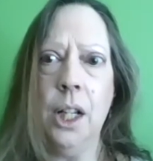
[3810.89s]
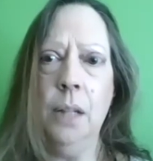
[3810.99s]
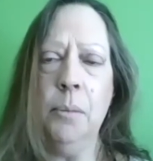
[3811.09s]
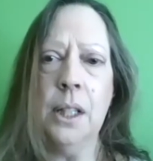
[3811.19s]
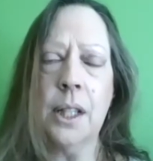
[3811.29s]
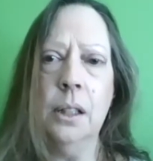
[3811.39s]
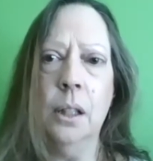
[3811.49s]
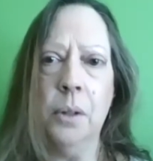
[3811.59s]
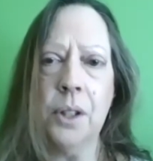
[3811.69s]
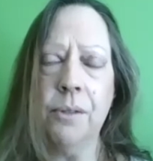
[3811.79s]
is the
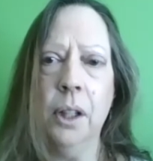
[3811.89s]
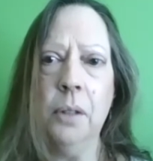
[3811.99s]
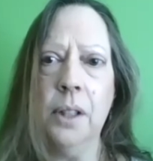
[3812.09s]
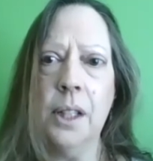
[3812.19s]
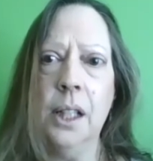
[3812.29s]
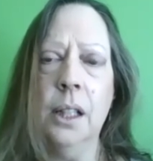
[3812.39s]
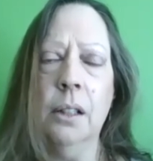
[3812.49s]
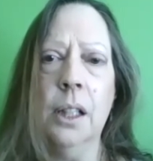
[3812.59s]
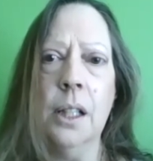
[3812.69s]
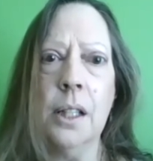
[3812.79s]
lowest frequency there
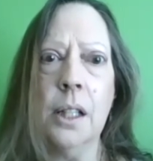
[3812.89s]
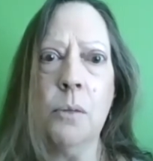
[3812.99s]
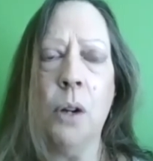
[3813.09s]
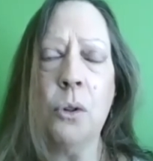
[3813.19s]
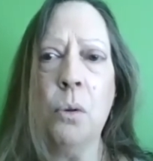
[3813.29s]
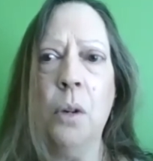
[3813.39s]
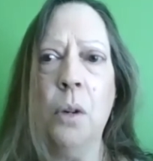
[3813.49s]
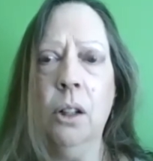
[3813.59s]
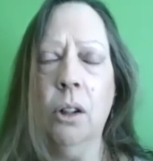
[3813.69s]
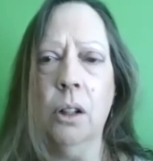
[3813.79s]
is. It's around
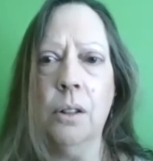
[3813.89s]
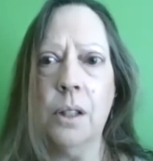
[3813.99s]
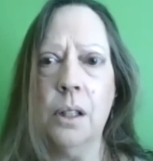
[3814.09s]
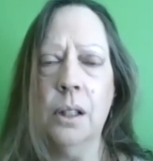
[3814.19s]
20 hertz.